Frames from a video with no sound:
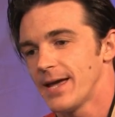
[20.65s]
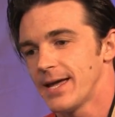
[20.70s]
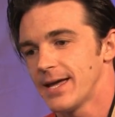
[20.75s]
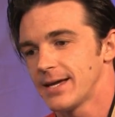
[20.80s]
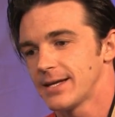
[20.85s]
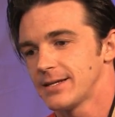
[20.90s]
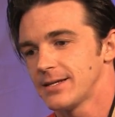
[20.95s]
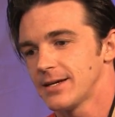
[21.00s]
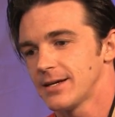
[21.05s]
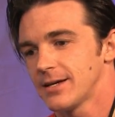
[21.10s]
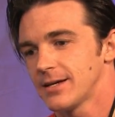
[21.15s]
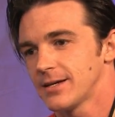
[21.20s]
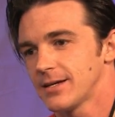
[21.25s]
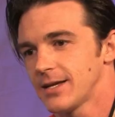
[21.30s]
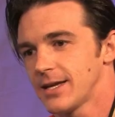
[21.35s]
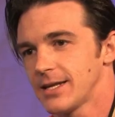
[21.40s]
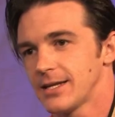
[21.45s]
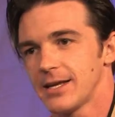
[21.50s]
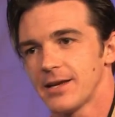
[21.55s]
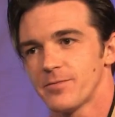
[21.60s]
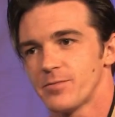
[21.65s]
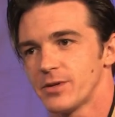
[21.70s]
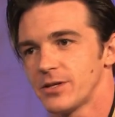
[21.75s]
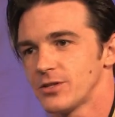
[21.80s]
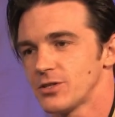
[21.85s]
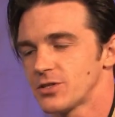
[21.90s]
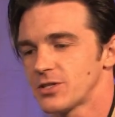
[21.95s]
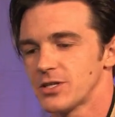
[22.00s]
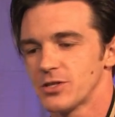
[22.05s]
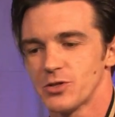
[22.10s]
and uh, and have
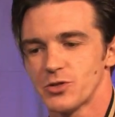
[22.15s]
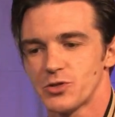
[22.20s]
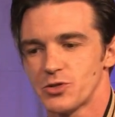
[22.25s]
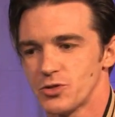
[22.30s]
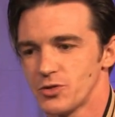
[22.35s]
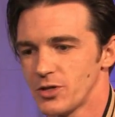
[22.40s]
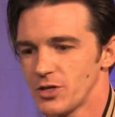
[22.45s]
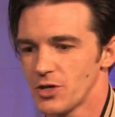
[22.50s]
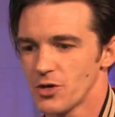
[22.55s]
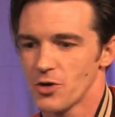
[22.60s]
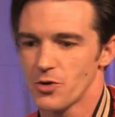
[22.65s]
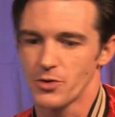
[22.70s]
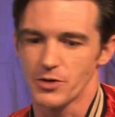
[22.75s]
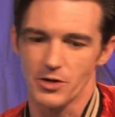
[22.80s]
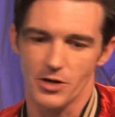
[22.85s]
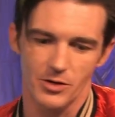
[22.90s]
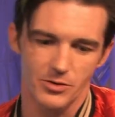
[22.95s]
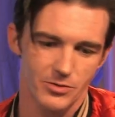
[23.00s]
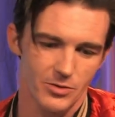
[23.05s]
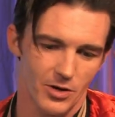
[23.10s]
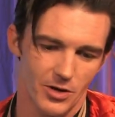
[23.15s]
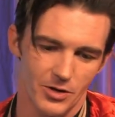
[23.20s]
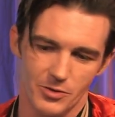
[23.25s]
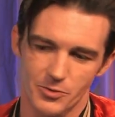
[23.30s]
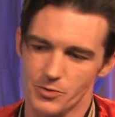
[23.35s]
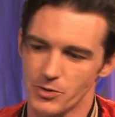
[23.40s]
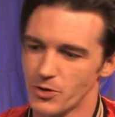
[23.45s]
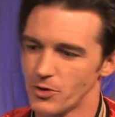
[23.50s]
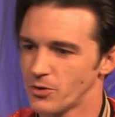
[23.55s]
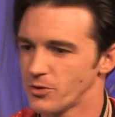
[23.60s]
been just in the studio and on on the
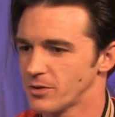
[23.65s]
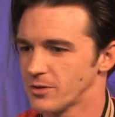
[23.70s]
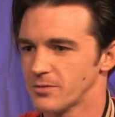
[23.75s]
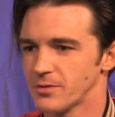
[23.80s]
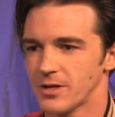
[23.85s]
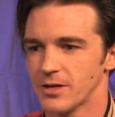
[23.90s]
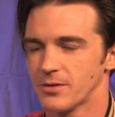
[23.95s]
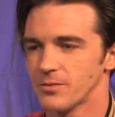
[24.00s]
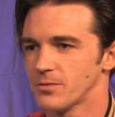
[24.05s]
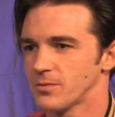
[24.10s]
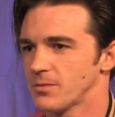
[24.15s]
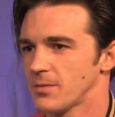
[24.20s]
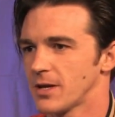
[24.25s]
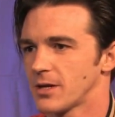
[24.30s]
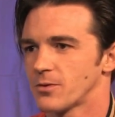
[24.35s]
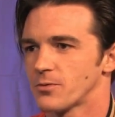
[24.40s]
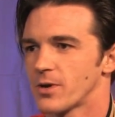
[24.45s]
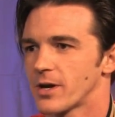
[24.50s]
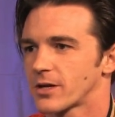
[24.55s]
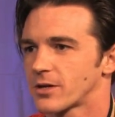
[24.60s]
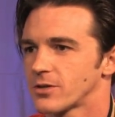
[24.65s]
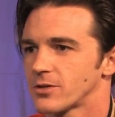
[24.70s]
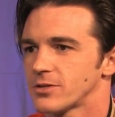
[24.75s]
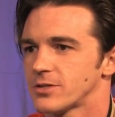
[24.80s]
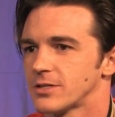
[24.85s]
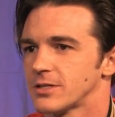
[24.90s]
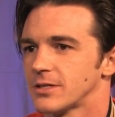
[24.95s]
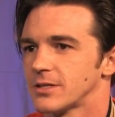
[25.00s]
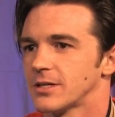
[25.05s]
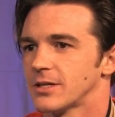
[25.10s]
road and, and making
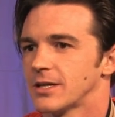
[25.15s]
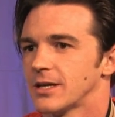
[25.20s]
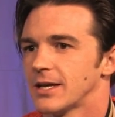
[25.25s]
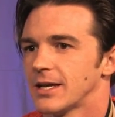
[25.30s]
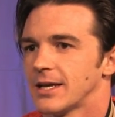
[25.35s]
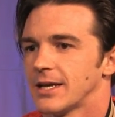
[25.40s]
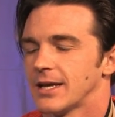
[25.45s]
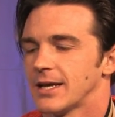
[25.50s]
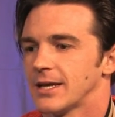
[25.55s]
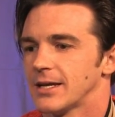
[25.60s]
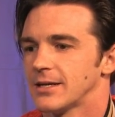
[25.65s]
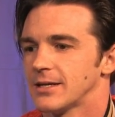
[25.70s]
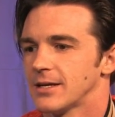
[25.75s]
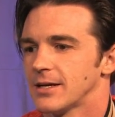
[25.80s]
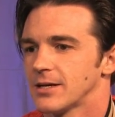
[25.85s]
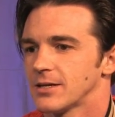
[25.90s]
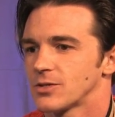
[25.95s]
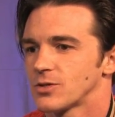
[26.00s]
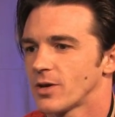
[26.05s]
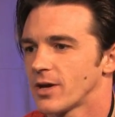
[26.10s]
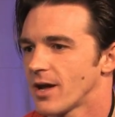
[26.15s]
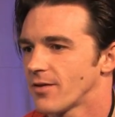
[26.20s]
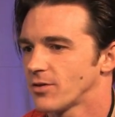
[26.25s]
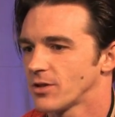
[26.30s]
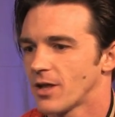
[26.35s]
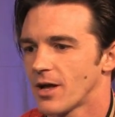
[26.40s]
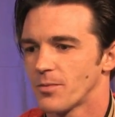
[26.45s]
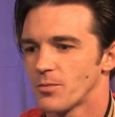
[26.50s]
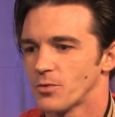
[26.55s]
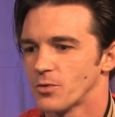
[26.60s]
records, and and uh, so I have a
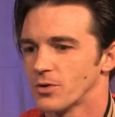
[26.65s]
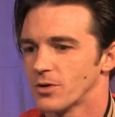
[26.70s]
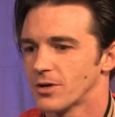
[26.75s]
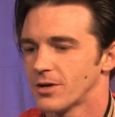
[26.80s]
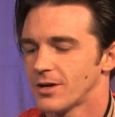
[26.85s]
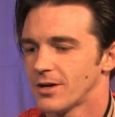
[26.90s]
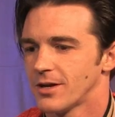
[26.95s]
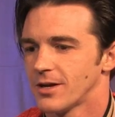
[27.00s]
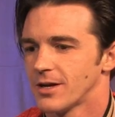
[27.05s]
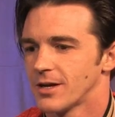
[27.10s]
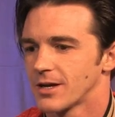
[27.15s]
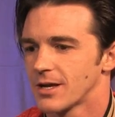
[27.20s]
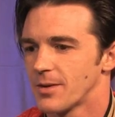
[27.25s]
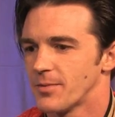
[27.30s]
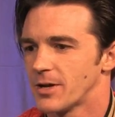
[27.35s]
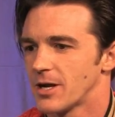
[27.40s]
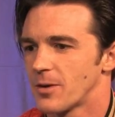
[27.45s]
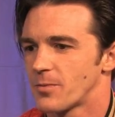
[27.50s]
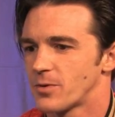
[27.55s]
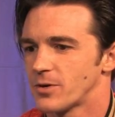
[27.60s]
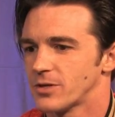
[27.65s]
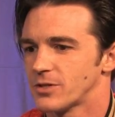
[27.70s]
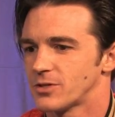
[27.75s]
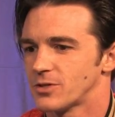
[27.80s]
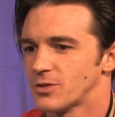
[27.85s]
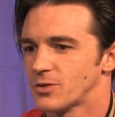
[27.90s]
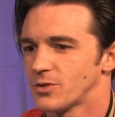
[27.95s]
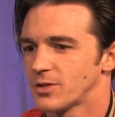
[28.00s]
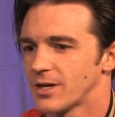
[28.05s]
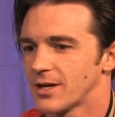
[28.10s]
lot more coming out pretty
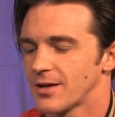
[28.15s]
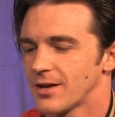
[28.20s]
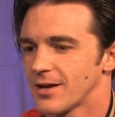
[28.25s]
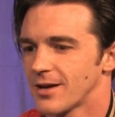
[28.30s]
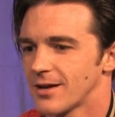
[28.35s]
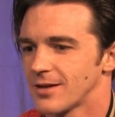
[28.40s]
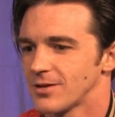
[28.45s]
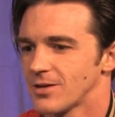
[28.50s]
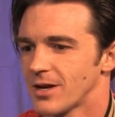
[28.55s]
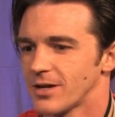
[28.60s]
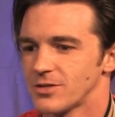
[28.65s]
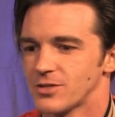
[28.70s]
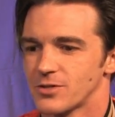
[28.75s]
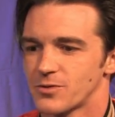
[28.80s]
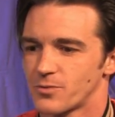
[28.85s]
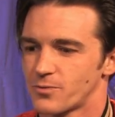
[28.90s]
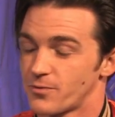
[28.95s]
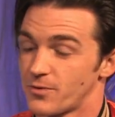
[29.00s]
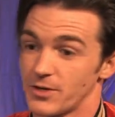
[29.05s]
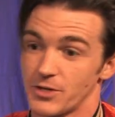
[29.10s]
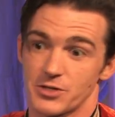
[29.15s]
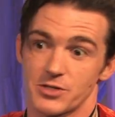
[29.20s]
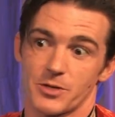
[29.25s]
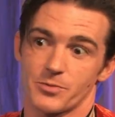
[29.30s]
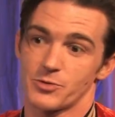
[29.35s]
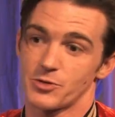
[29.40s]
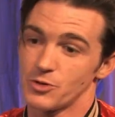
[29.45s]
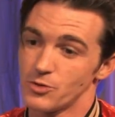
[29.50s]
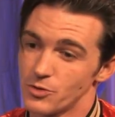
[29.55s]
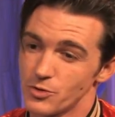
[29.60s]
soon. I, I, I just finished up
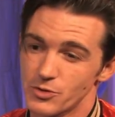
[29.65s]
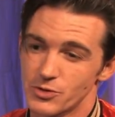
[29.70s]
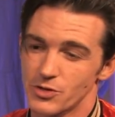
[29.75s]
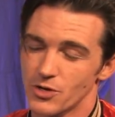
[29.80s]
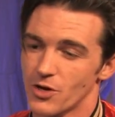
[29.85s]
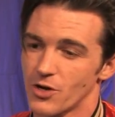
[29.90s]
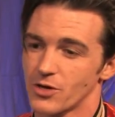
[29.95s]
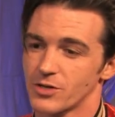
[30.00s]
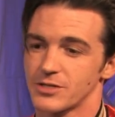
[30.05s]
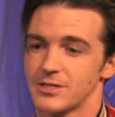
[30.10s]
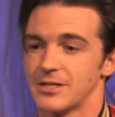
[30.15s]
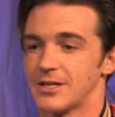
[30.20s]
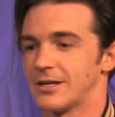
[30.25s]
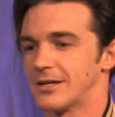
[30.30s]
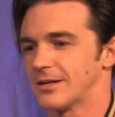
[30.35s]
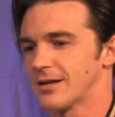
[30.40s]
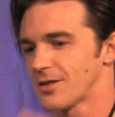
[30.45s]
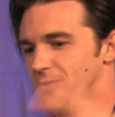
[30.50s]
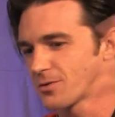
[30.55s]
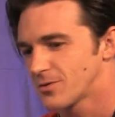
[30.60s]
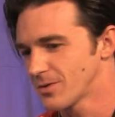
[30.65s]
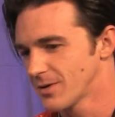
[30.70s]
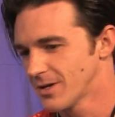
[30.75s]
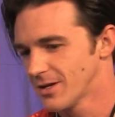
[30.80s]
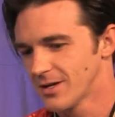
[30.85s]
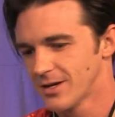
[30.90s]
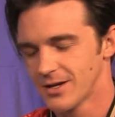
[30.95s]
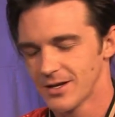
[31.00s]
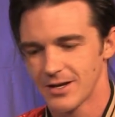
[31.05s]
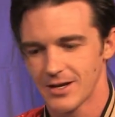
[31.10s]
two new songs, and then another
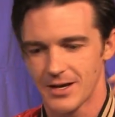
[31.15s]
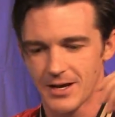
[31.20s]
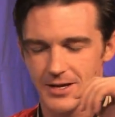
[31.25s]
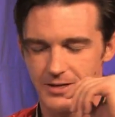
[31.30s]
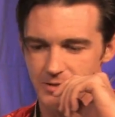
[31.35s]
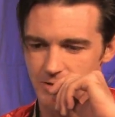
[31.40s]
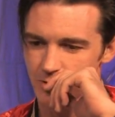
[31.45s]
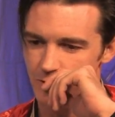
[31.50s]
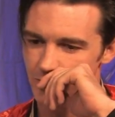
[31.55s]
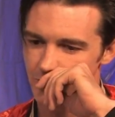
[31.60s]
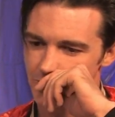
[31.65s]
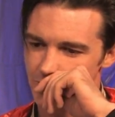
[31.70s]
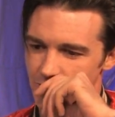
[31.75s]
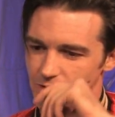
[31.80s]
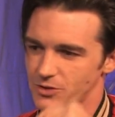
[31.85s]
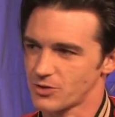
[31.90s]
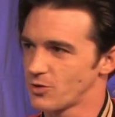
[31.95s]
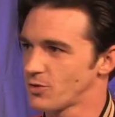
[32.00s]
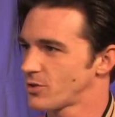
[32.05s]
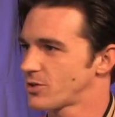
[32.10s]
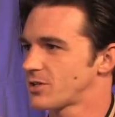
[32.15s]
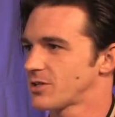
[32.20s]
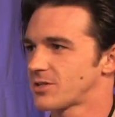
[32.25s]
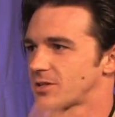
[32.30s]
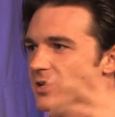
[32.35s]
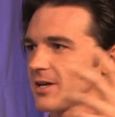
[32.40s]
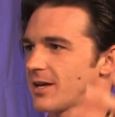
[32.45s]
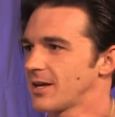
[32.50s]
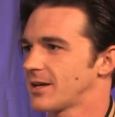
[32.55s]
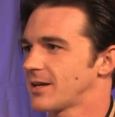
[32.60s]
uh, slew of songs. So there's
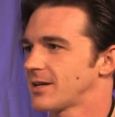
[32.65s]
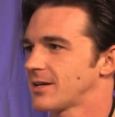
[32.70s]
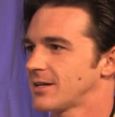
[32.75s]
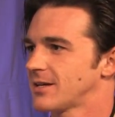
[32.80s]
just like